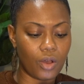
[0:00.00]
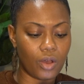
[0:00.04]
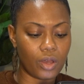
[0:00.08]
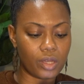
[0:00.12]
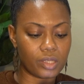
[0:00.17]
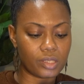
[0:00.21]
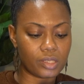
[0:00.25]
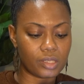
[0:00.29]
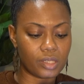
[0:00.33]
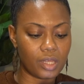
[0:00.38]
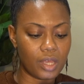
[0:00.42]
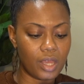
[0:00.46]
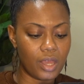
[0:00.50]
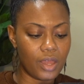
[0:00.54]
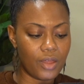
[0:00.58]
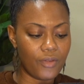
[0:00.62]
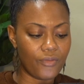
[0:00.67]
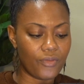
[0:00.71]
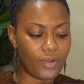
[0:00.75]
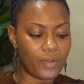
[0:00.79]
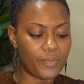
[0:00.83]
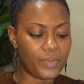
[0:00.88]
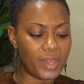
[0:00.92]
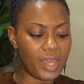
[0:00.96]
costs
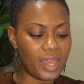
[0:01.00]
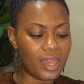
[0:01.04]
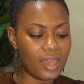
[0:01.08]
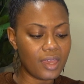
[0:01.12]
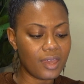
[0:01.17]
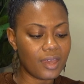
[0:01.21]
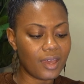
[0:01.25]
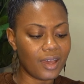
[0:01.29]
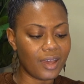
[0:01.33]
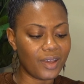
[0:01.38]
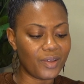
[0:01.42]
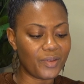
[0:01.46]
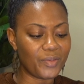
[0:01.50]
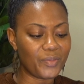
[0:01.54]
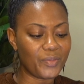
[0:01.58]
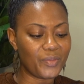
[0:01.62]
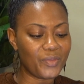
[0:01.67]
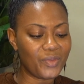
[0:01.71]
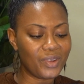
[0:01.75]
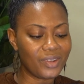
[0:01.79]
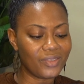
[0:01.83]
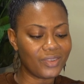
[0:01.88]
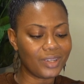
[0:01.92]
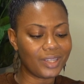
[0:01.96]
from the income
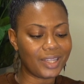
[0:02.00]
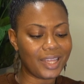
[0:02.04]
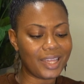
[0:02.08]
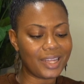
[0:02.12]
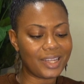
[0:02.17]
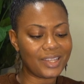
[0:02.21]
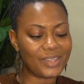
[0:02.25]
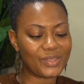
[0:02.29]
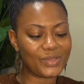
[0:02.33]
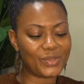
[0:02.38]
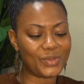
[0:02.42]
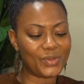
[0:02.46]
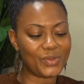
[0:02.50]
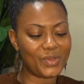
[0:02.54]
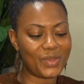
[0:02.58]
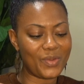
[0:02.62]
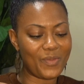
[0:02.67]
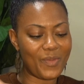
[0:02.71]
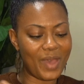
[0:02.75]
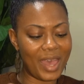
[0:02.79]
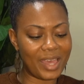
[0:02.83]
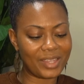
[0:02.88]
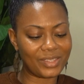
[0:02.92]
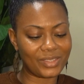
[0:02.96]
relating to the
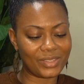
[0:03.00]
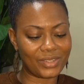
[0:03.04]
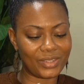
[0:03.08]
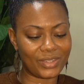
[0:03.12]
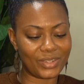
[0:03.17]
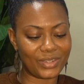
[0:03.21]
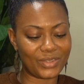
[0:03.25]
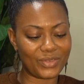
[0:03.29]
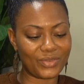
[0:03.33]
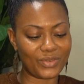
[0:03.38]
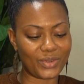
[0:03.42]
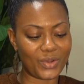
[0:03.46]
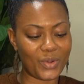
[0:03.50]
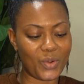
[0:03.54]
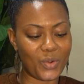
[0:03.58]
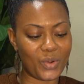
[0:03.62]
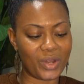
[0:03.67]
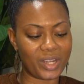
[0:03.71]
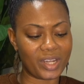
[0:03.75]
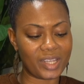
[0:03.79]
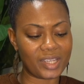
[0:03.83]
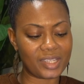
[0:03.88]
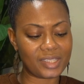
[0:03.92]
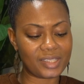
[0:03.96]
master
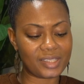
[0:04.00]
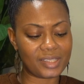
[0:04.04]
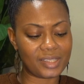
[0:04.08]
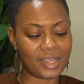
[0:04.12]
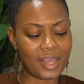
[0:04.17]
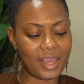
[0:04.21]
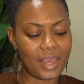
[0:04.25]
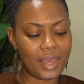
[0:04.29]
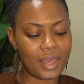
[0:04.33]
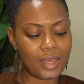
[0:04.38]
recordings.